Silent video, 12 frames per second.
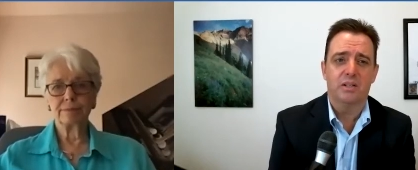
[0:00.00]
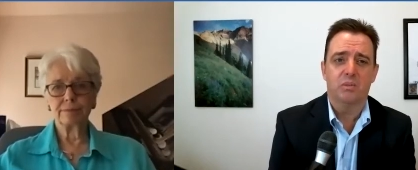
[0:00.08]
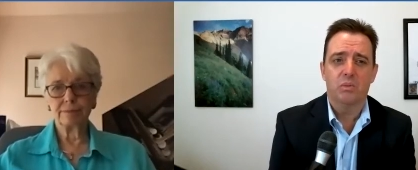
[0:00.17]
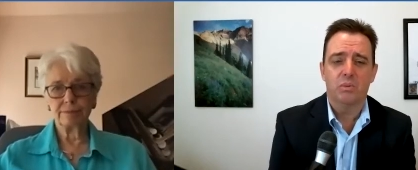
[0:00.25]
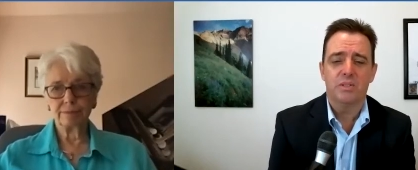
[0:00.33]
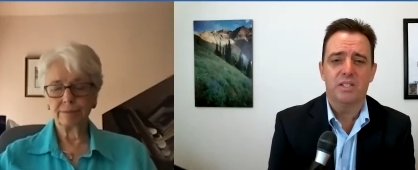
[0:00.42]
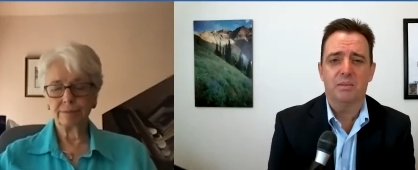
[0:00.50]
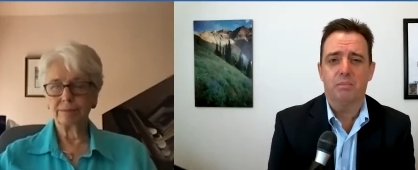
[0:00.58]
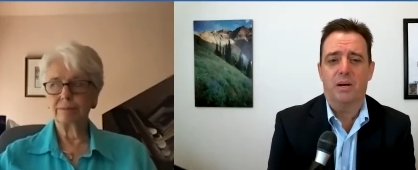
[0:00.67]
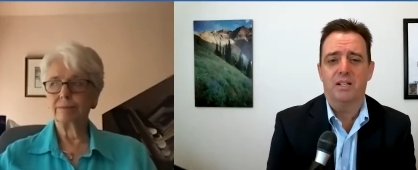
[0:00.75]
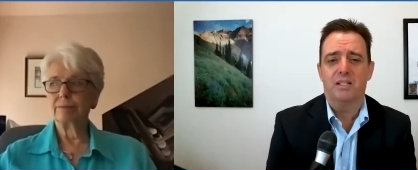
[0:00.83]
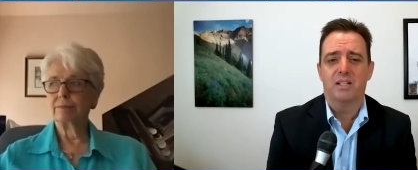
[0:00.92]
Speaker 1: or what
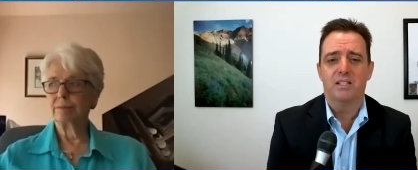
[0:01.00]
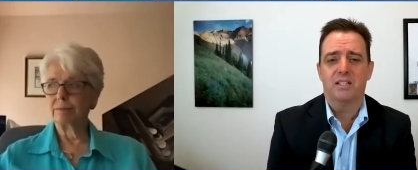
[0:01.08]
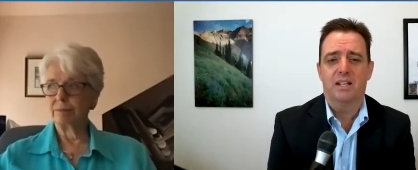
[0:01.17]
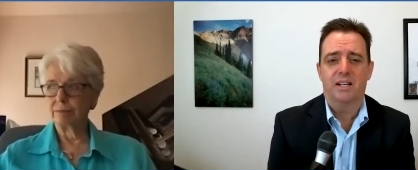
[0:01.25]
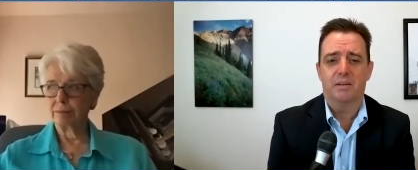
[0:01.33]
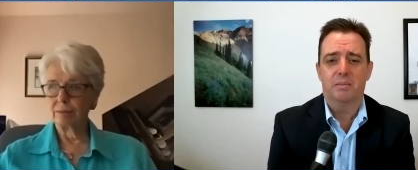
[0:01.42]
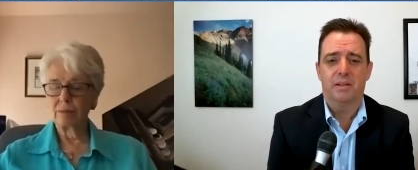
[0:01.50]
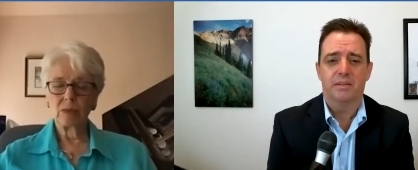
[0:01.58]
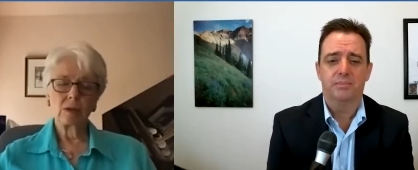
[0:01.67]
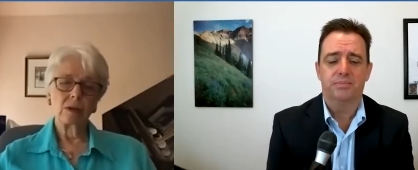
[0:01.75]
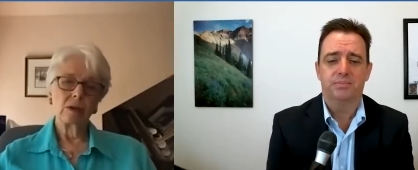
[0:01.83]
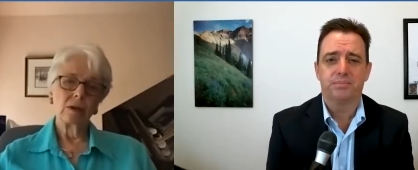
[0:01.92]
was that process
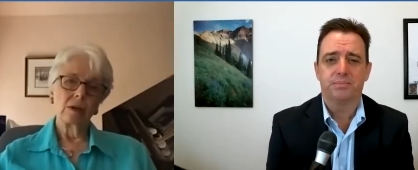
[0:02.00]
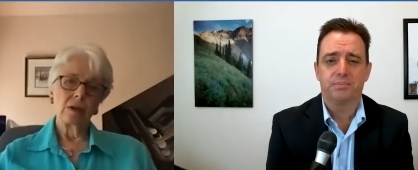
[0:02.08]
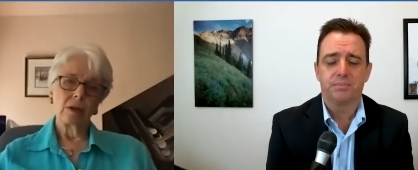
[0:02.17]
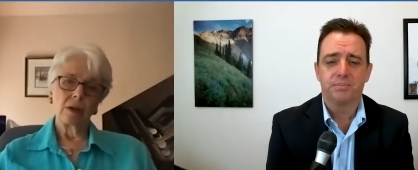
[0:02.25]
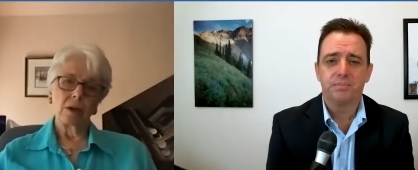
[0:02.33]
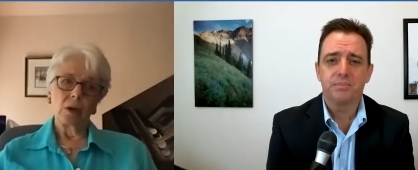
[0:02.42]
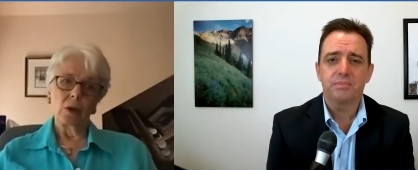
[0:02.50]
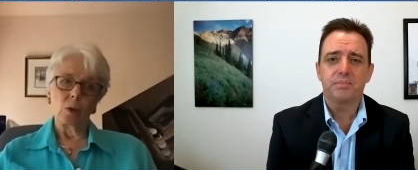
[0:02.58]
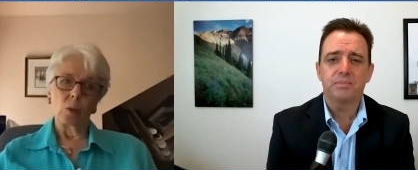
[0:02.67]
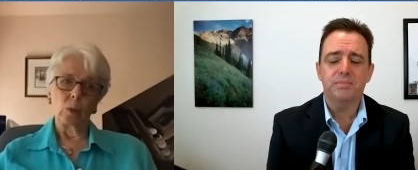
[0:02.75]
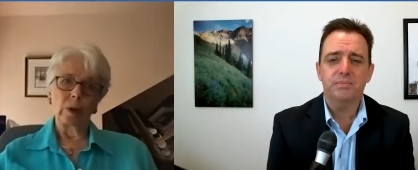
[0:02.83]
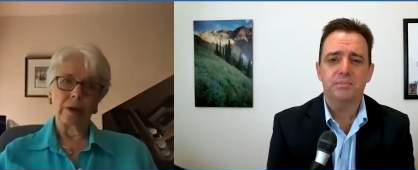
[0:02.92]
like?
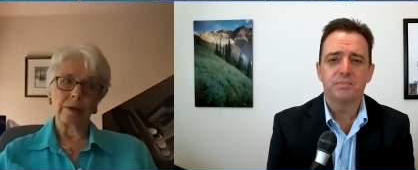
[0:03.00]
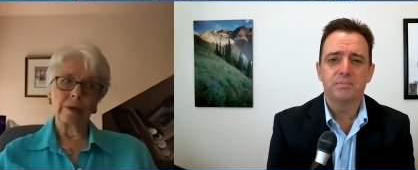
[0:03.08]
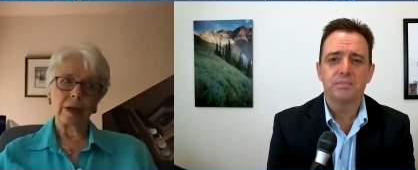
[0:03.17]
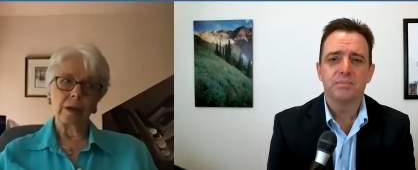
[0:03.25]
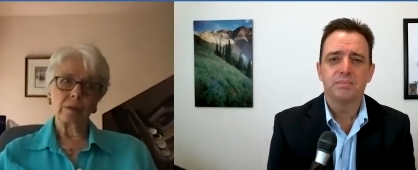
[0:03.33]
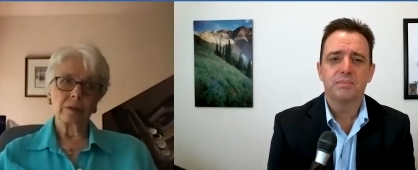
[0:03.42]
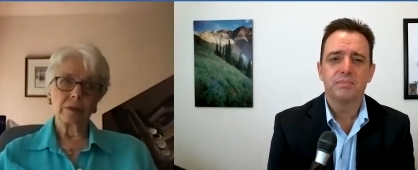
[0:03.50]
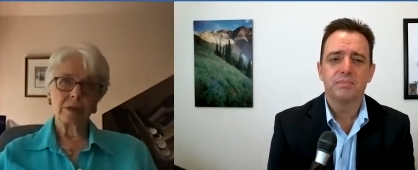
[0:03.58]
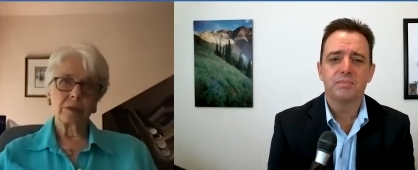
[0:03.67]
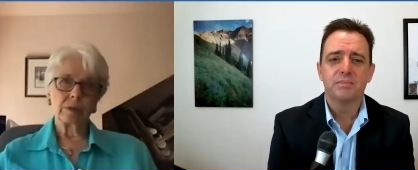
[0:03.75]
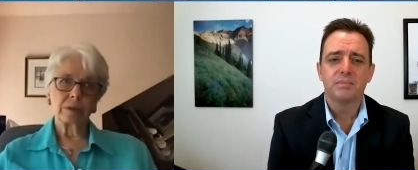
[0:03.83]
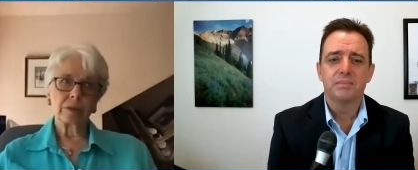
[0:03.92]
Speaker 2: Well, that
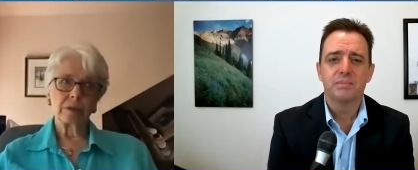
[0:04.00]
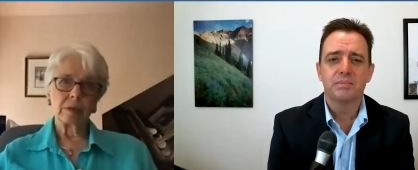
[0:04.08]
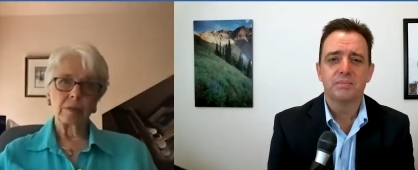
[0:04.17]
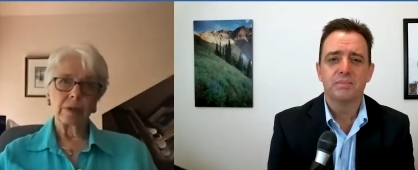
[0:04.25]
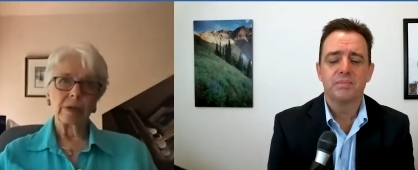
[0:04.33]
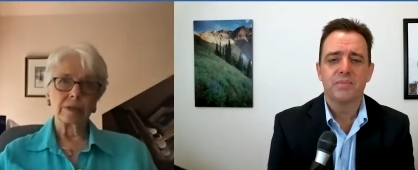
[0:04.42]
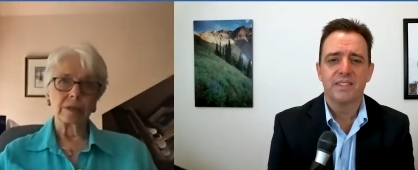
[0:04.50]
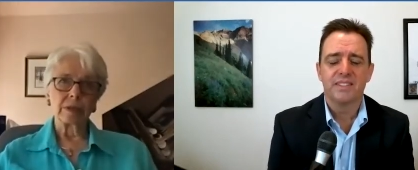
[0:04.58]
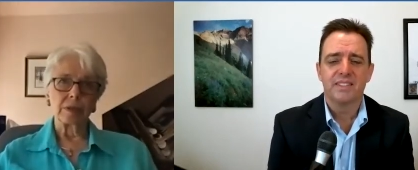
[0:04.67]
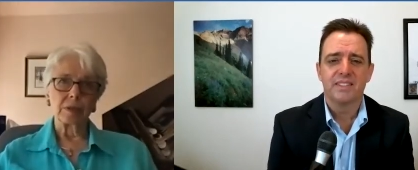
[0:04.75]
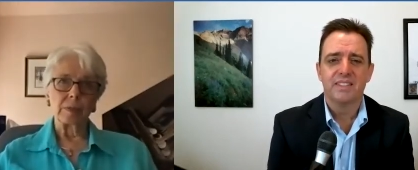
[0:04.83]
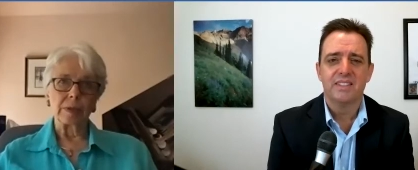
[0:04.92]
was an interesting
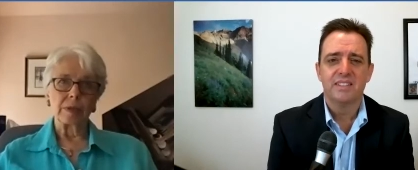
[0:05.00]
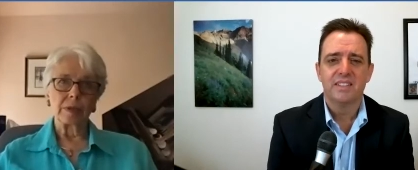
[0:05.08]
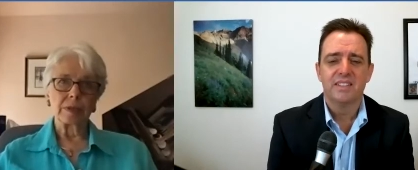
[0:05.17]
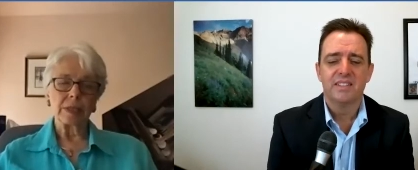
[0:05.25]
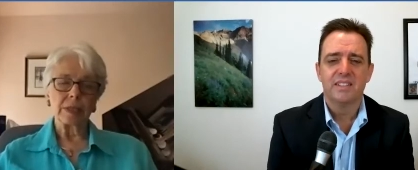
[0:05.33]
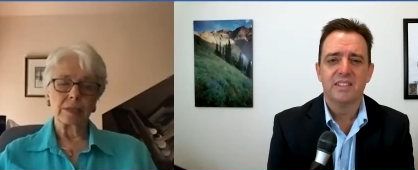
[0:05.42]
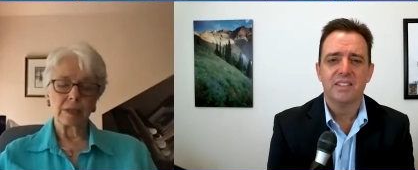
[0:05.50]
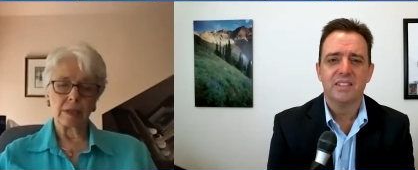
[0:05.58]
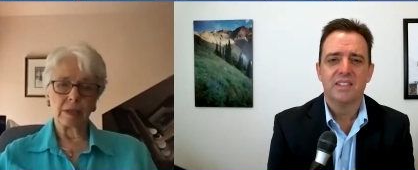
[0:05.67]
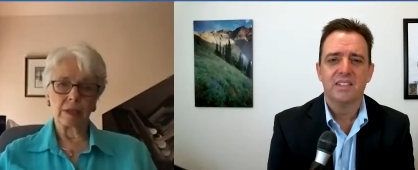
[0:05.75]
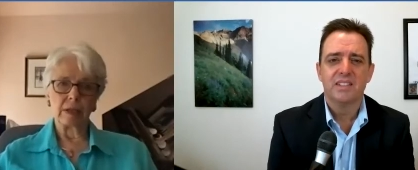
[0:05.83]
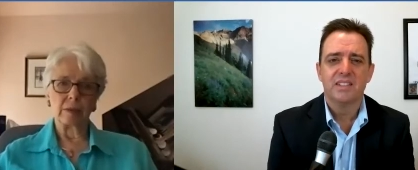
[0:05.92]
process because at the
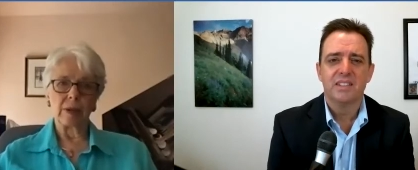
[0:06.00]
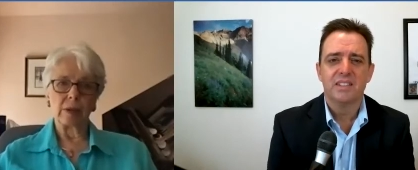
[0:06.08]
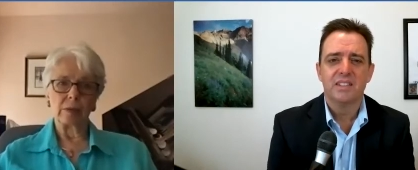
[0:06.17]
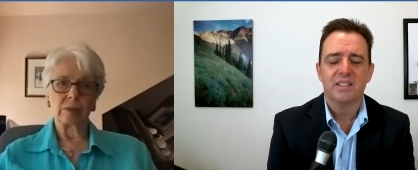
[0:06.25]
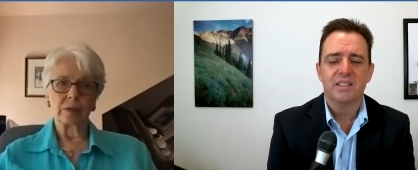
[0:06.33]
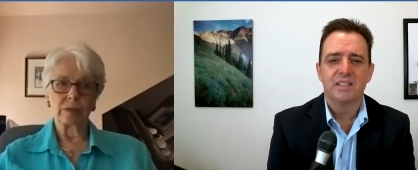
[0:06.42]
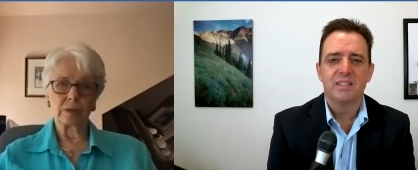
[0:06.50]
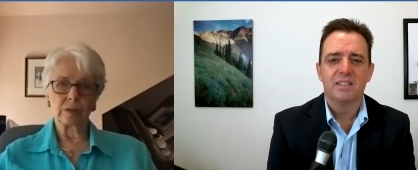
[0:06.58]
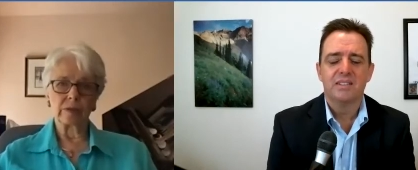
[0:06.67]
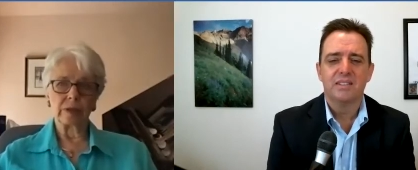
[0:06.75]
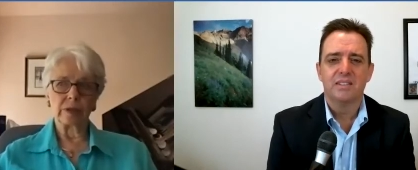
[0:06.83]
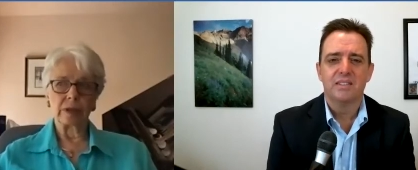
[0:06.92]
time I was
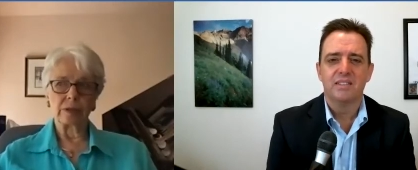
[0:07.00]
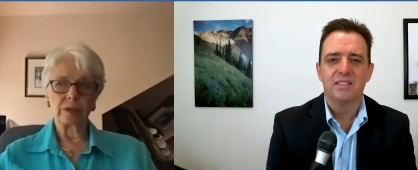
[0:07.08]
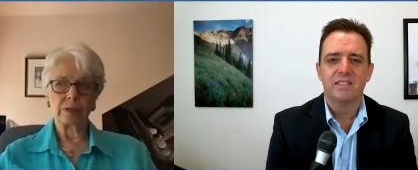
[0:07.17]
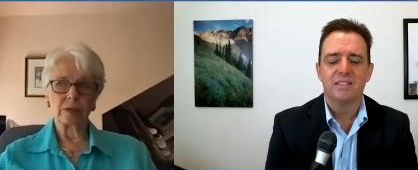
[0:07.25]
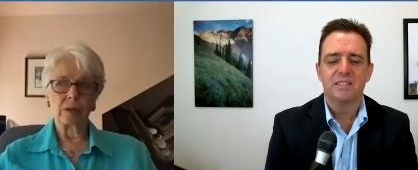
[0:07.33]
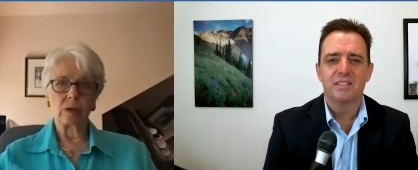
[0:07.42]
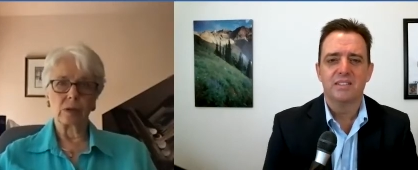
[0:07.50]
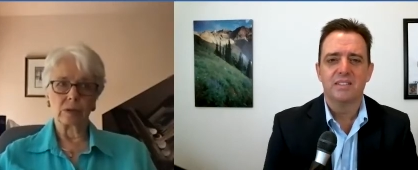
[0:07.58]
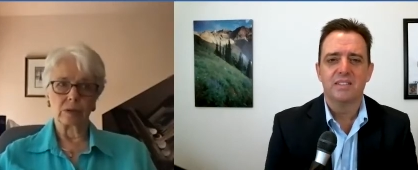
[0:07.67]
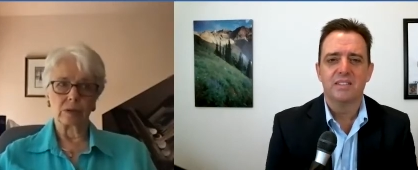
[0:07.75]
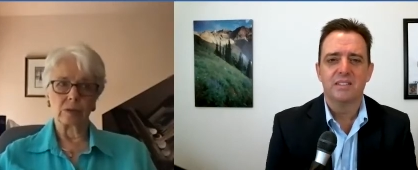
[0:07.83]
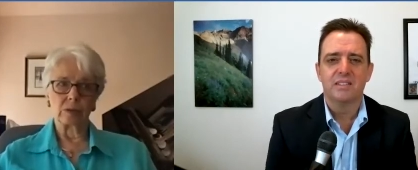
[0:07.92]
serving as state
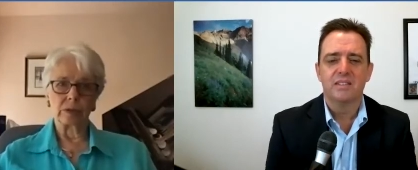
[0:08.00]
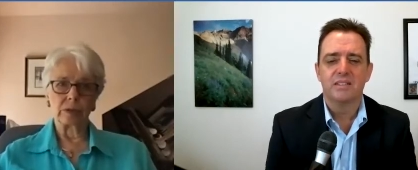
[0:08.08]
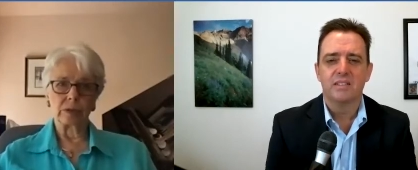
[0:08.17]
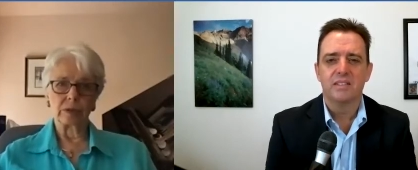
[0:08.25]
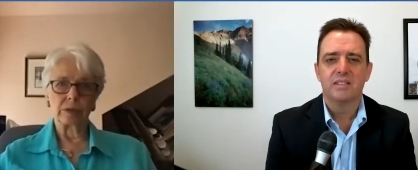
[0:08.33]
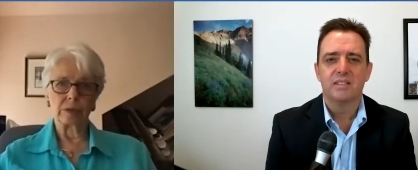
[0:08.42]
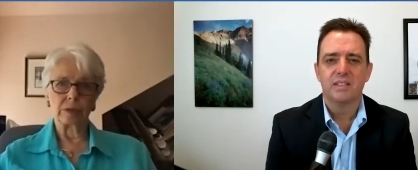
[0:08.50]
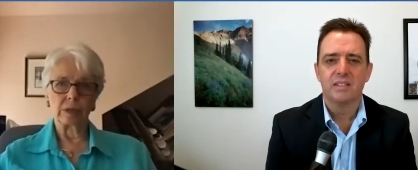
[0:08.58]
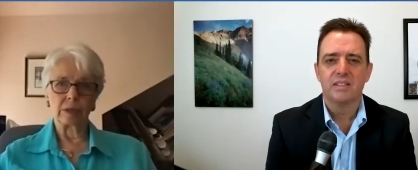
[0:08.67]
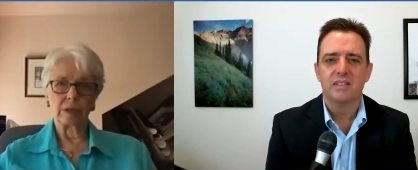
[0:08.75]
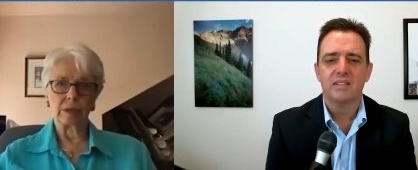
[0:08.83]
auditor, which is an,